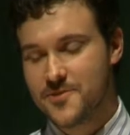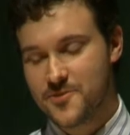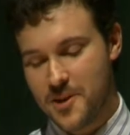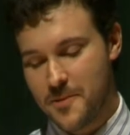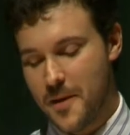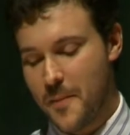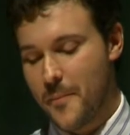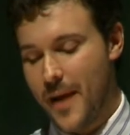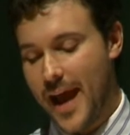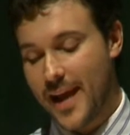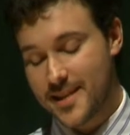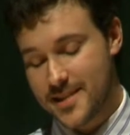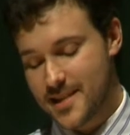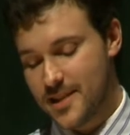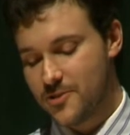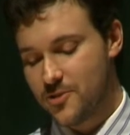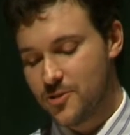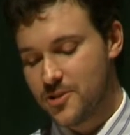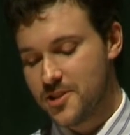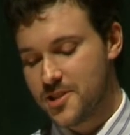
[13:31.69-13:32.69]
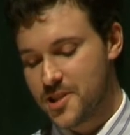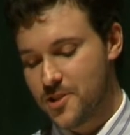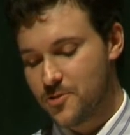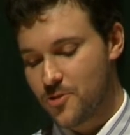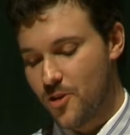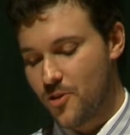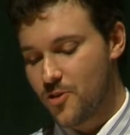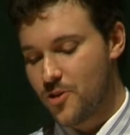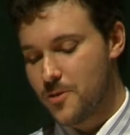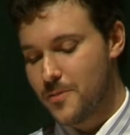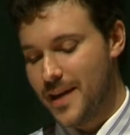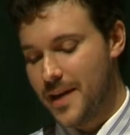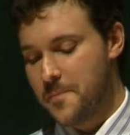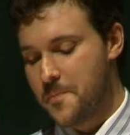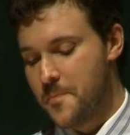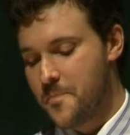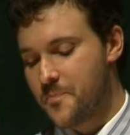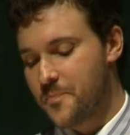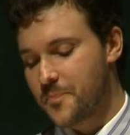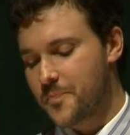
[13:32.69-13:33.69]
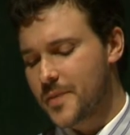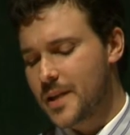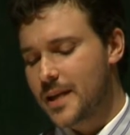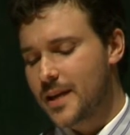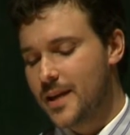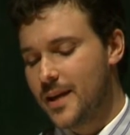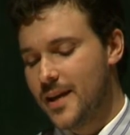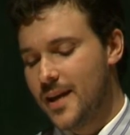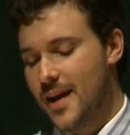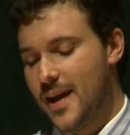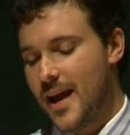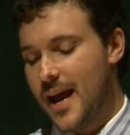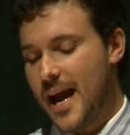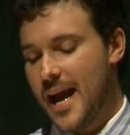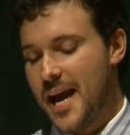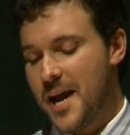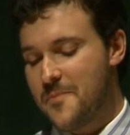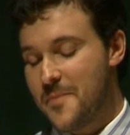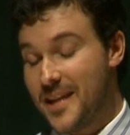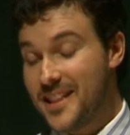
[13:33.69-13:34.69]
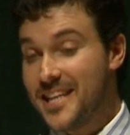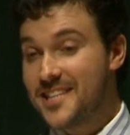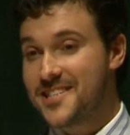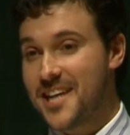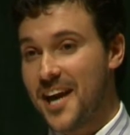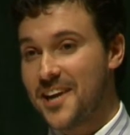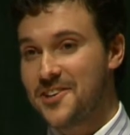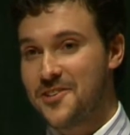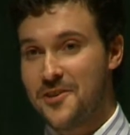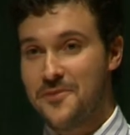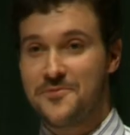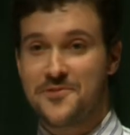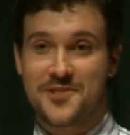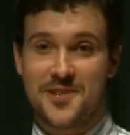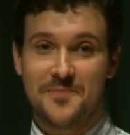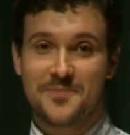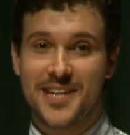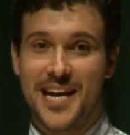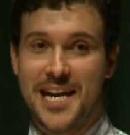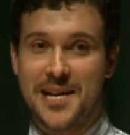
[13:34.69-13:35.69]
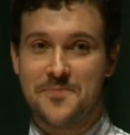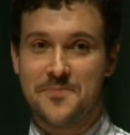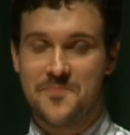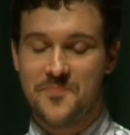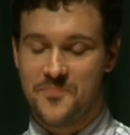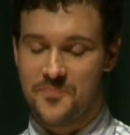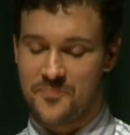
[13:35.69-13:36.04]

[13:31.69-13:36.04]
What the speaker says: So he went back and said, no, you're still wrong. Go away. And this carried on for some time.